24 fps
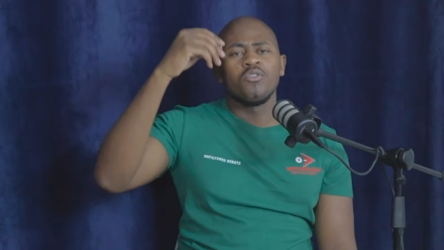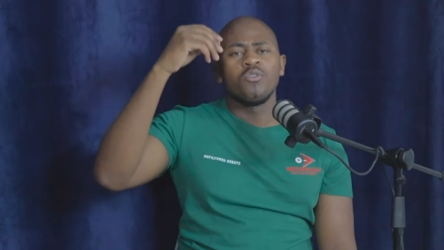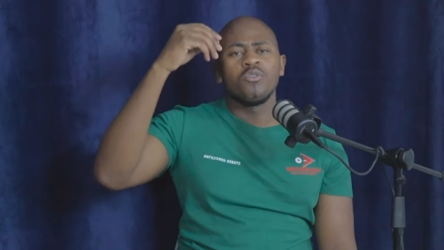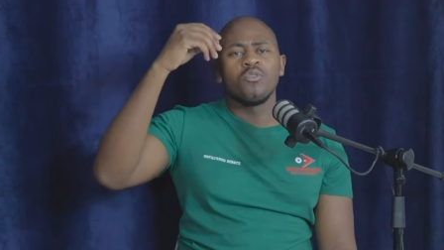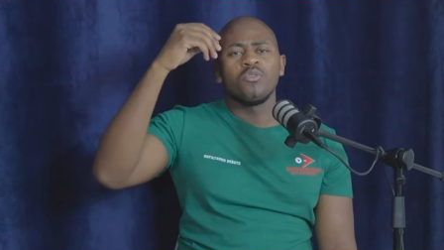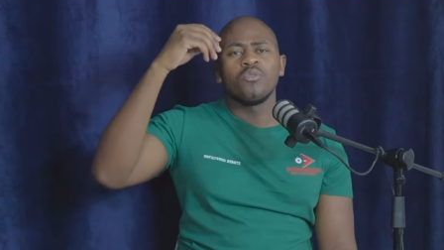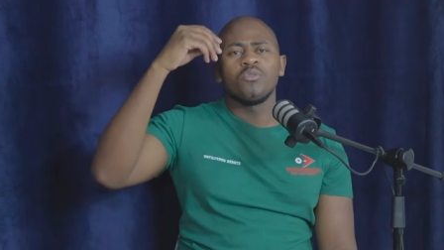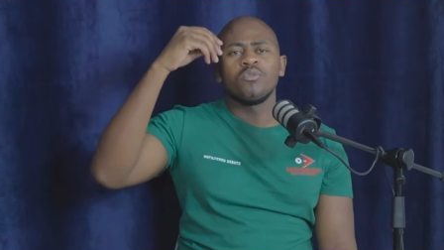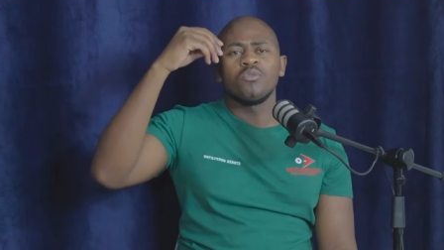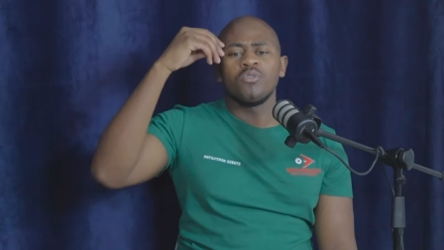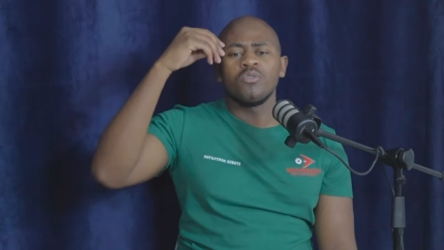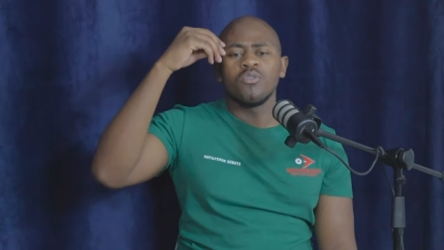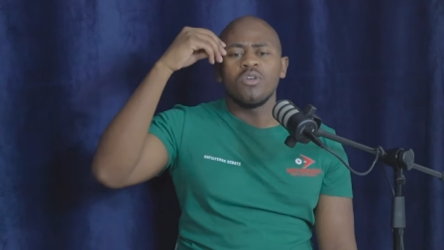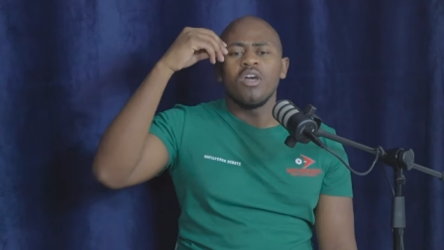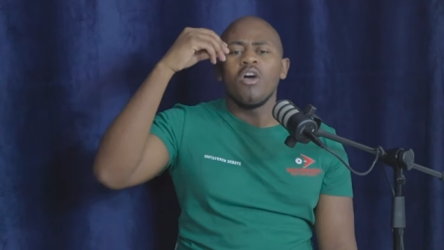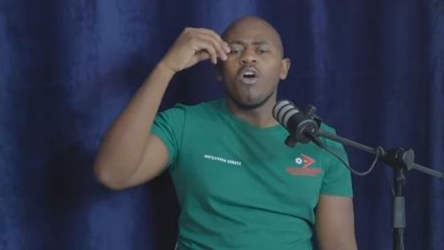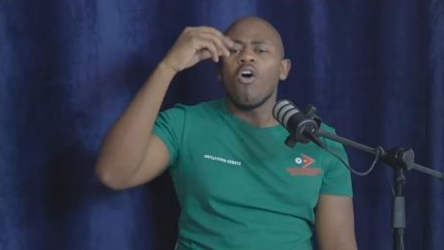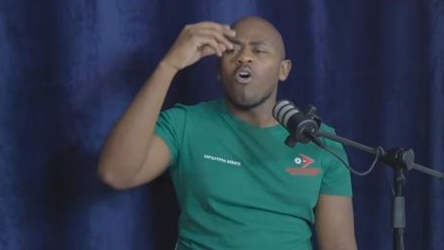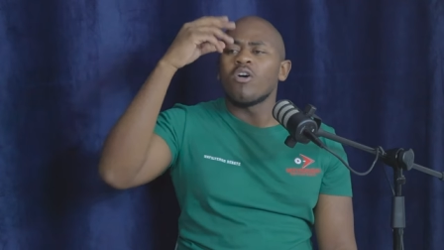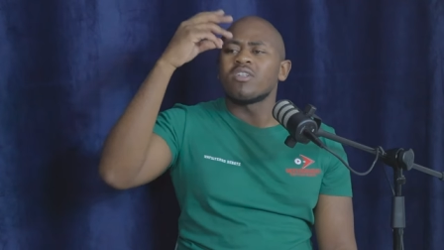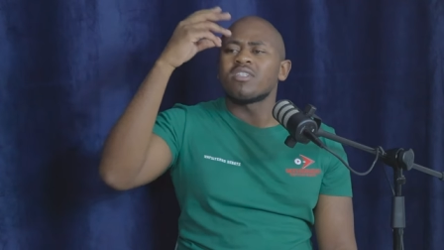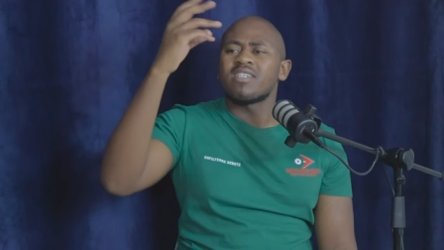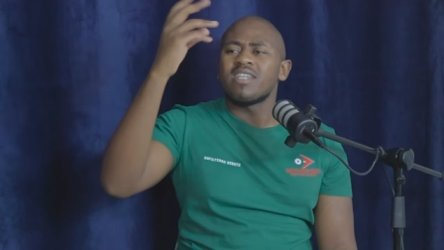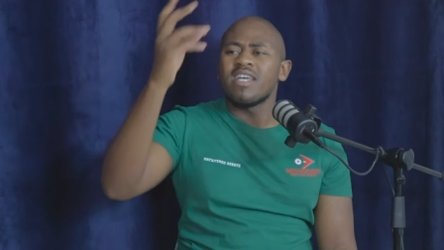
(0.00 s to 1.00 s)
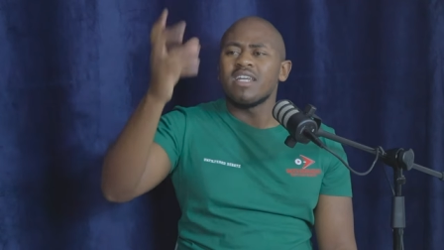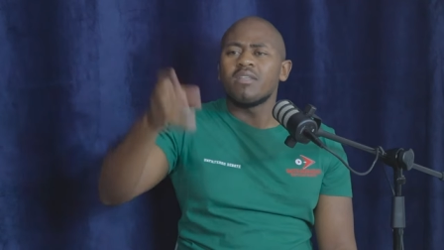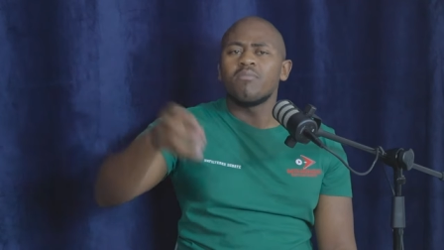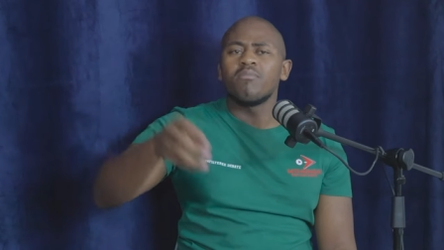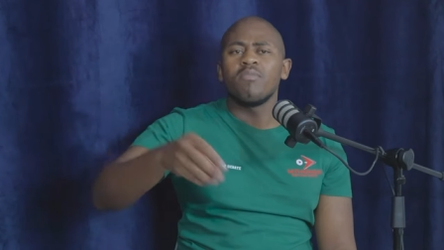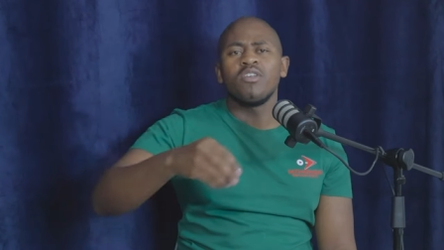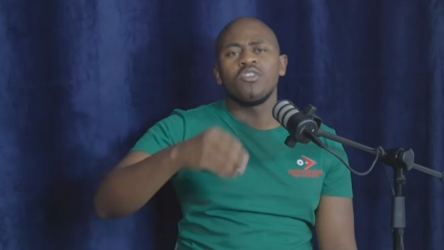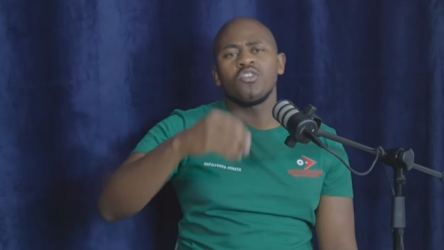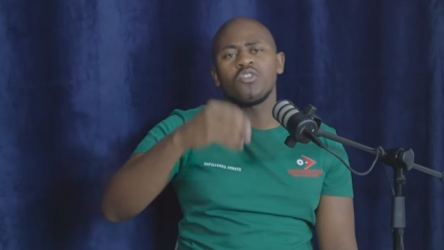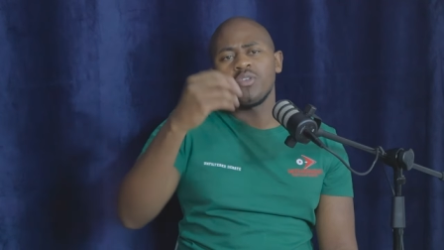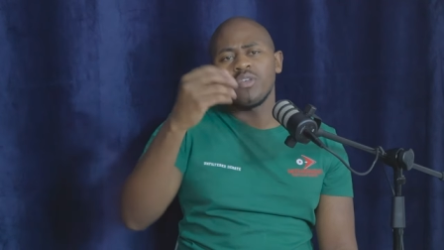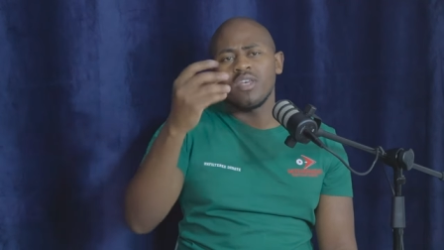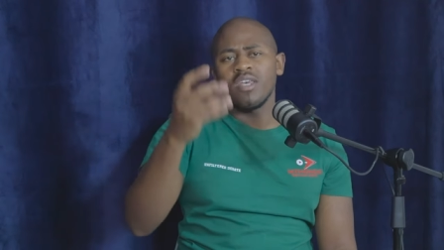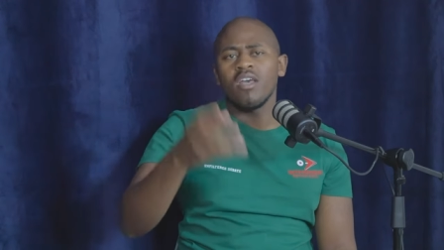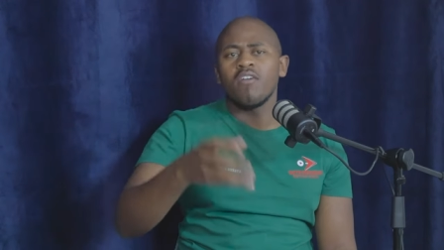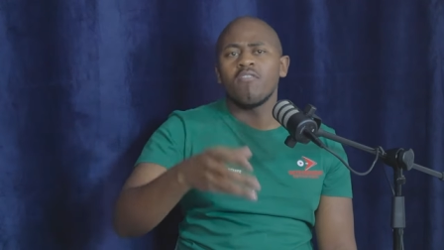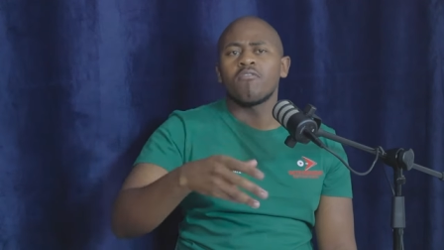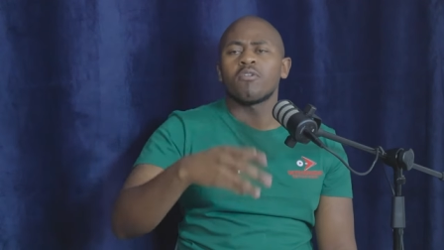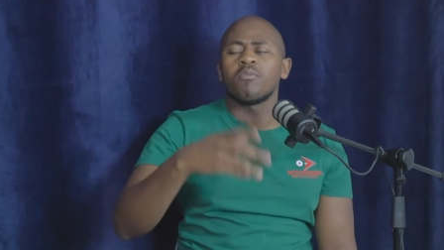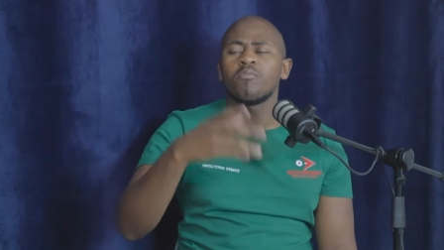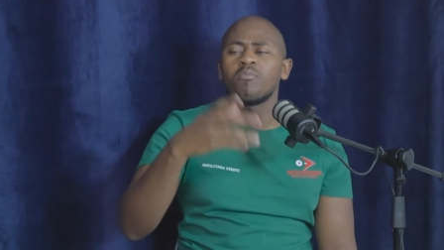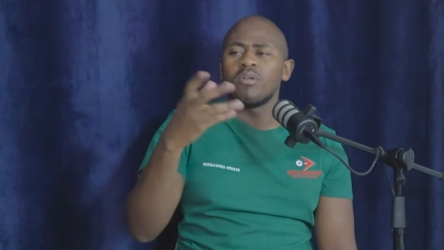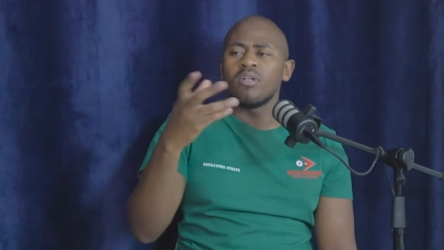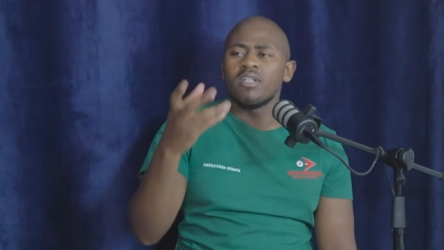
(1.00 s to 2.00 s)
you, you or statements you hear
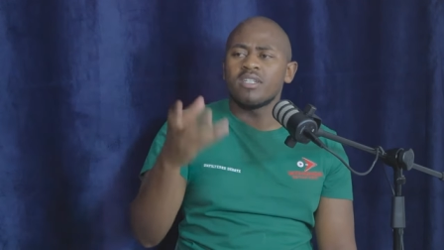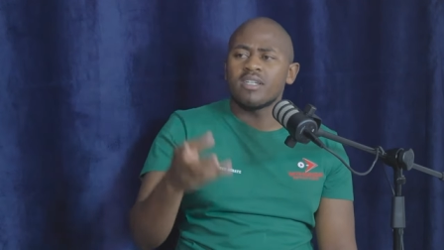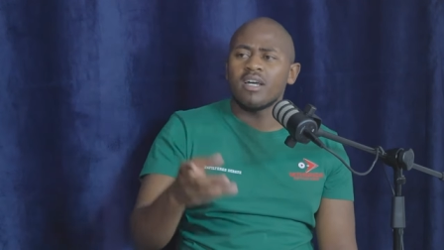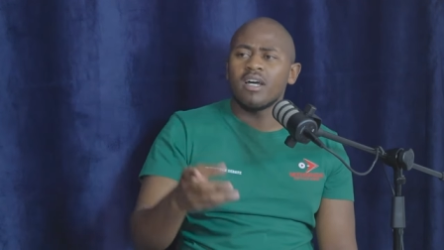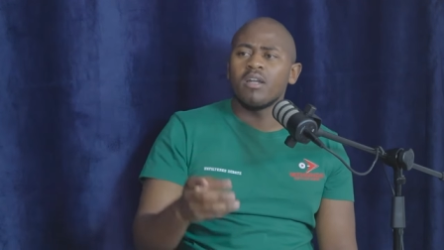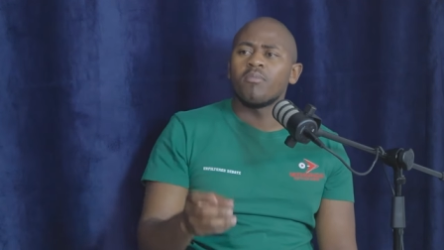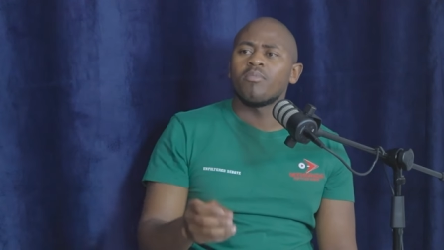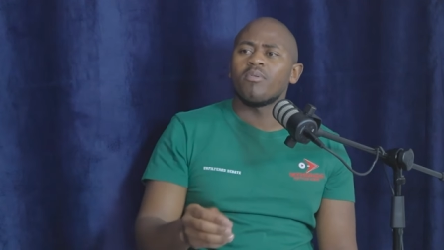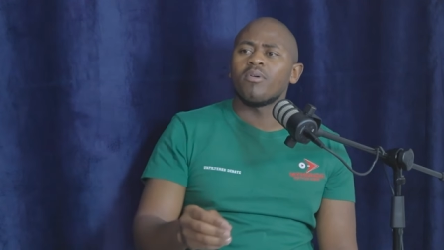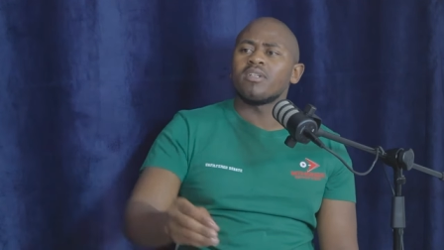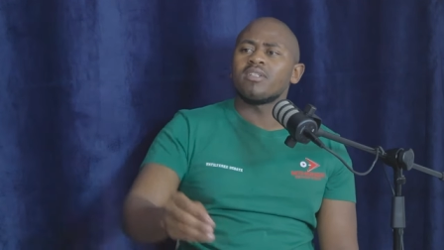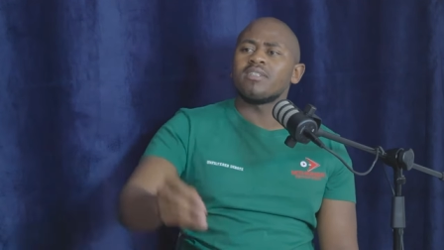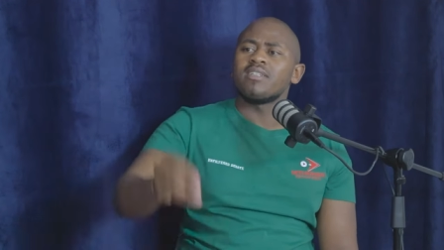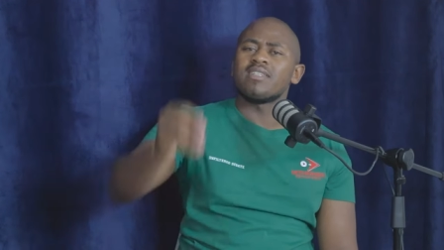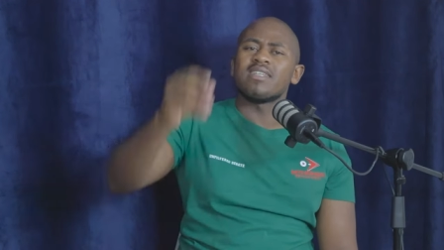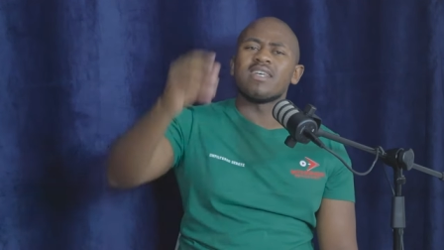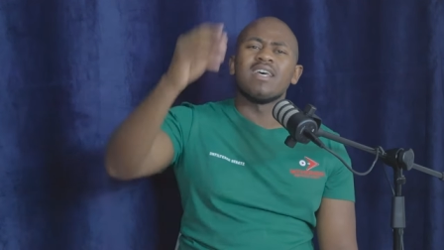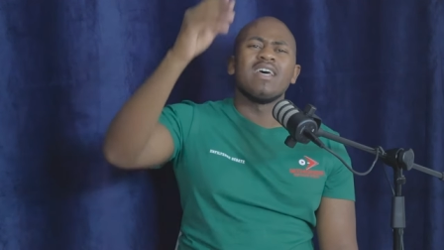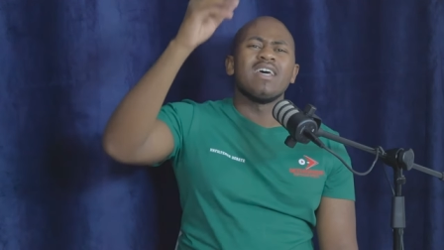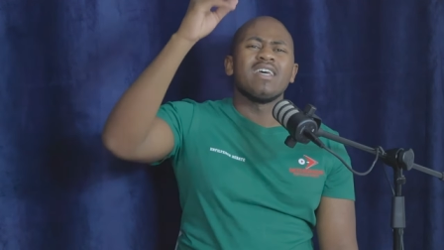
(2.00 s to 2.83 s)
from political parties.